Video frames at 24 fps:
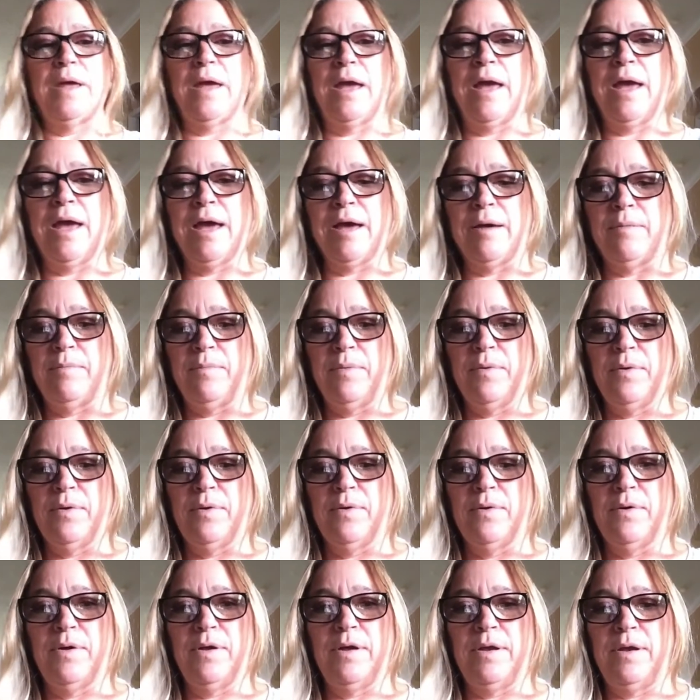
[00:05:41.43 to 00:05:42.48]
app
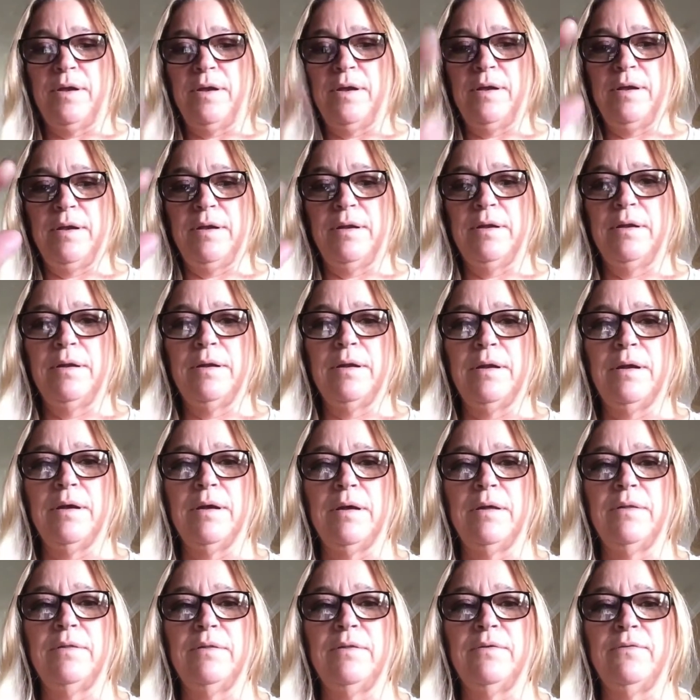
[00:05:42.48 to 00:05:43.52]
on
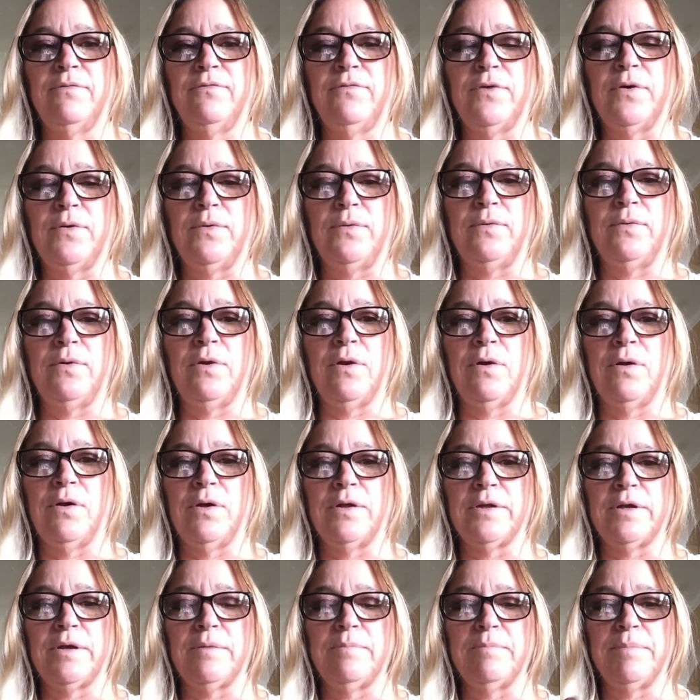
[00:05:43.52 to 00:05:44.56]
the phone
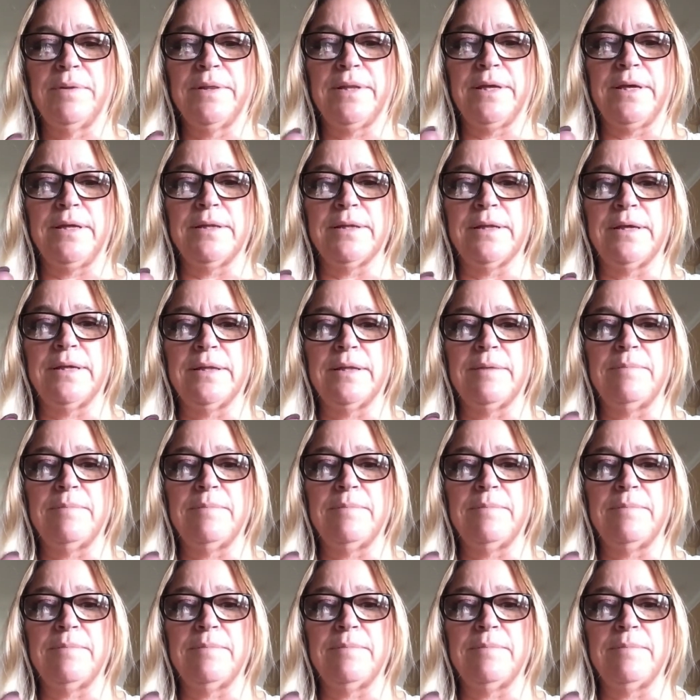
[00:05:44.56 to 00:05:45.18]
called Completely.